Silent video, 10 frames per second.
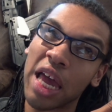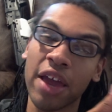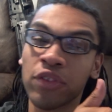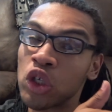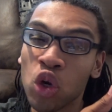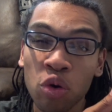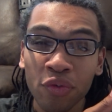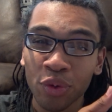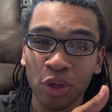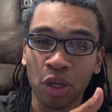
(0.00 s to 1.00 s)
I have two if
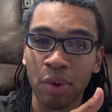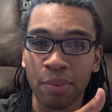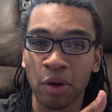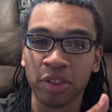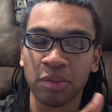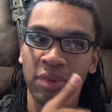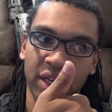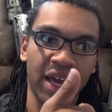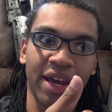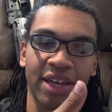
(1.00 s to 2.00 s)
you include my Mosin, but
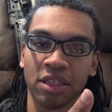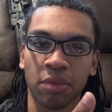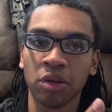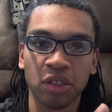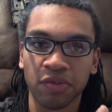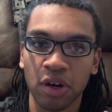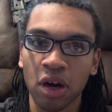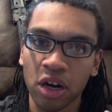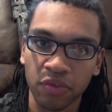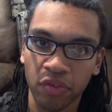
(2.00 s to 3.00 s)
again, I got the Mosin for
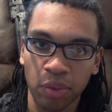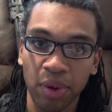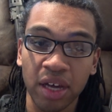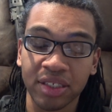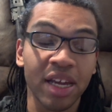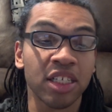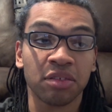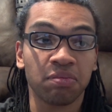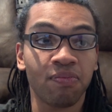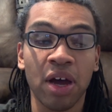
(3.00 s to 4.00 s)
$150. That is
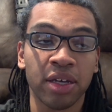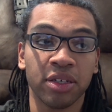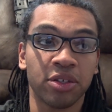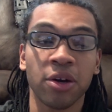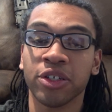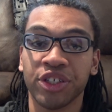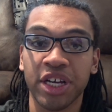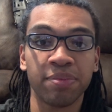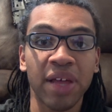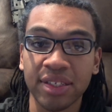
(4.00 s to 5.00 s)
fucking dirt
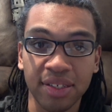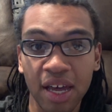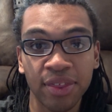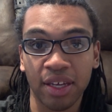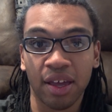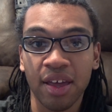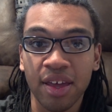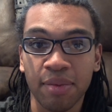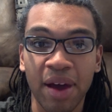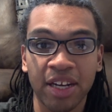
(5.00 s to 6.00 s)
cheap. That's nothing.
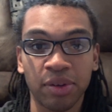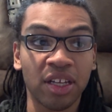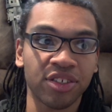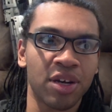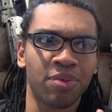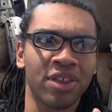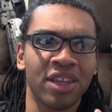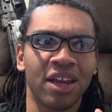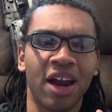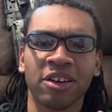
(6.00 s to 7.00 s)
Might as well. It's cheaper than
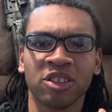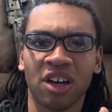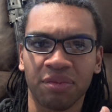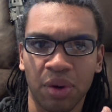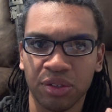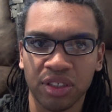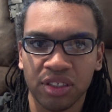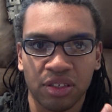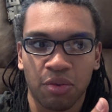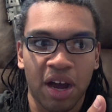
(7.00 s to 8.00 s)
the Airsoft Mosin,
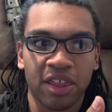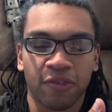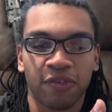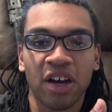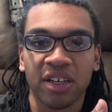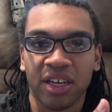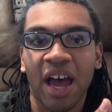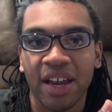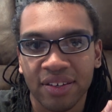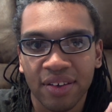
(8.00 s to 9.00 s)
so why the fuck
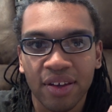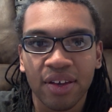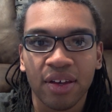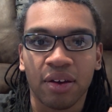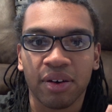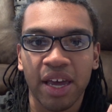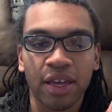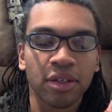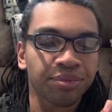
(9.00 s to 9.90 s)
not? Okay?